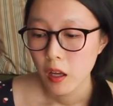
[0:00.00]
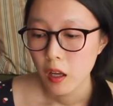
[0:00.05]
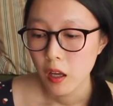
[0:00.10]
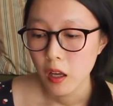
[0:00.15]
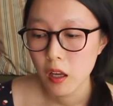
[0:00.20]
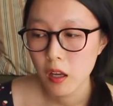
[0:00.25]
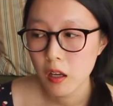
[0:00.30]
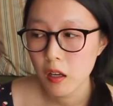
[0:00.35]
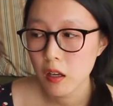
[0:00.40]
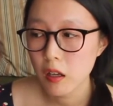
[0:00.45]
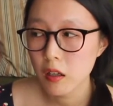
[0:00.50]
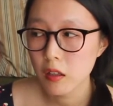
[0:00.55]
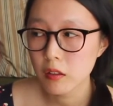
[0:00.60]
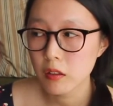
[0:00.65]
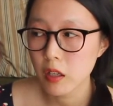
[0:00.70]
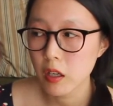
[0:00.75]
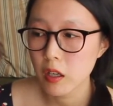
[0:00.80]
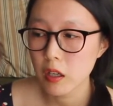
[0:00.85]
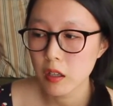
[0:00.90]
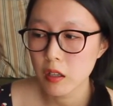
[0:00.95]
oh
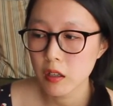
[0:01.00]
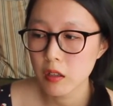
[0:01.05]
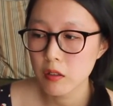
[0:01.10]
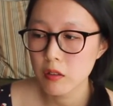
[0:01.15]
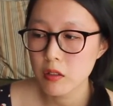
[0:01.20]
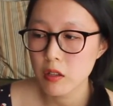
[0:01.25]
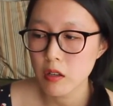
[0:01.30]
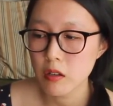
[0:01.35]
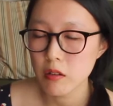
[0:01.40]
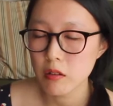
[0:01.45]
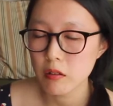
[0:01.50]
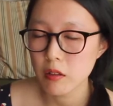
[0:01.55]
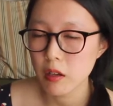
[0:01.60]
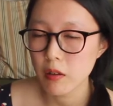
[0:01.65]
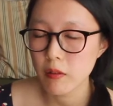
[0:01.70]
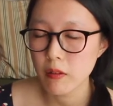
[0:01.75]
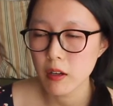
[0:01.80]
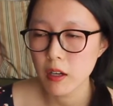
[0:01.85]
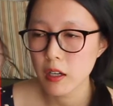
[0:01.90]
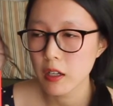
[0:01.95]
no, don't
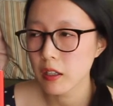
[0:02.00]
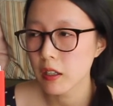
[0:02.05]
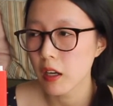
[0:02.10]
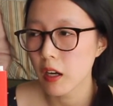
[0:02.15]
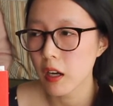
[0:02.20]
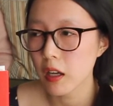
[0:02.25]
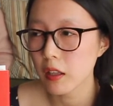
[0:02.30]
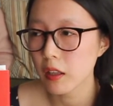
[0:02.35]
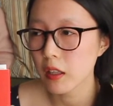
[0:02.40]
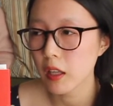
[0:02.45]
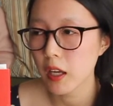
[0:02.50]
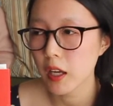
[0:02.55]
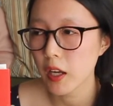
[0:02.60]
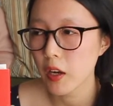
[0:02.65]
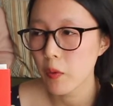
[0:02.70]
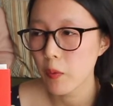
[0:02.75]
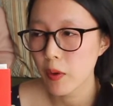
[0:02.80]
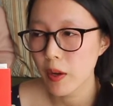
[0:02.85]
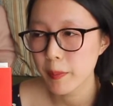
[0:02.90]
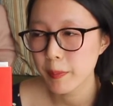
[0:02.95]
go on
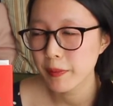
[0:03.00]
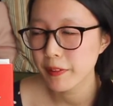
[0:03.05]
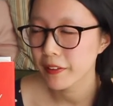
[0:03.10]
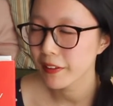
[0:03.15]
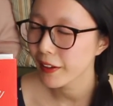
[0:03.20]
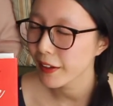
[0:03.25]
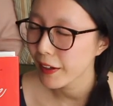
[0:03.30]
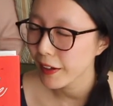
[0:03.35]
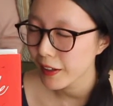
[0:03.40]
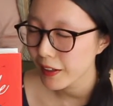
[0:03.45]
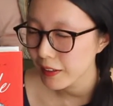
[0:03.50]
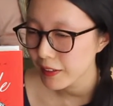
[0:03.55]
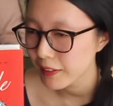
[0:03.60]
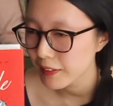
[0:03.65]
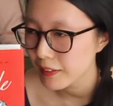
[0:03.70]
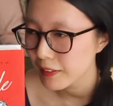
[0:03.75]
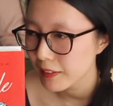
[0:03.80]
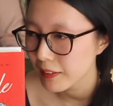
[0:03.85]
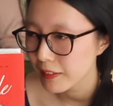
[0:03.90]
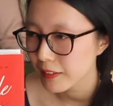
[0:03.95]
online
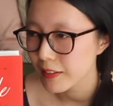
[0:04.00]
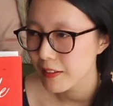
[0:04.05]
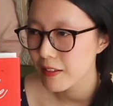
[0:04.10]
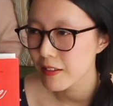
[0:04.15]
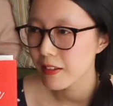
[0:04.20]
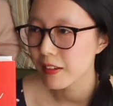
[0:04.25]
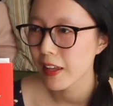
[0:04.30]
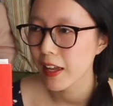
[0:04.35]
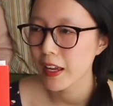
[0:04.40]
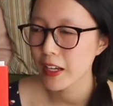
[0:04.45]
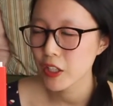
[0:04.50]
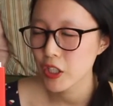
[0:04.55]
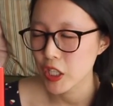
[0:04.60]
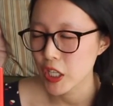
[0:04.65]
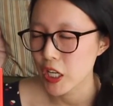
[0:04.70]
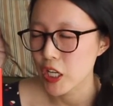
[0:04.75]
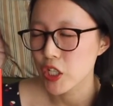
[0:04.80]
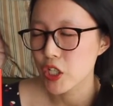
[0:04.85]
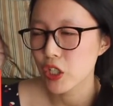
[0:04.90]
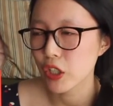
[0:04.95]
websites and like
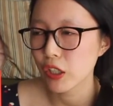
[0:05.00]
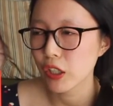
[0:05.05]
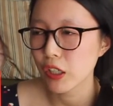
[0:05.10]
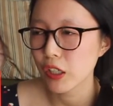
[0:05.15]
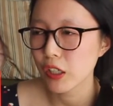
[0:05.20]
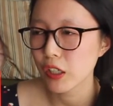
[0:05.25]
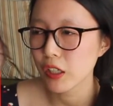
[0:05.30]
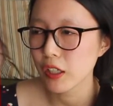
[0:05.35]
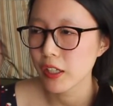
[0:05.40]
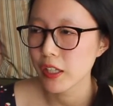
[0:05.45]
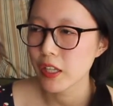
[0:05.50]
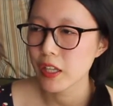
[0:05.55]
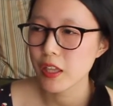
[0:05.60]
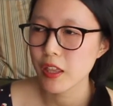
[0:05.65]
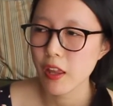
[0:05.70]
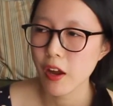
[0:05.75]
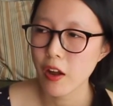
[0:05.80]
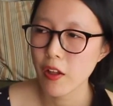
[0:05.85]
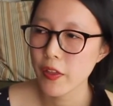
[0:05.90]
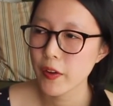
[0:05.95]
Tinder
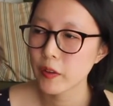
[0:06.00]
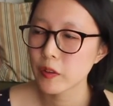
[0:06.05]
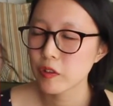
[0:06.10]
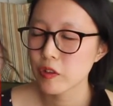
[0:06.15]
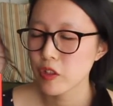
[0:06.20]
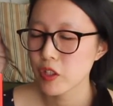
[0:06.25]
and all those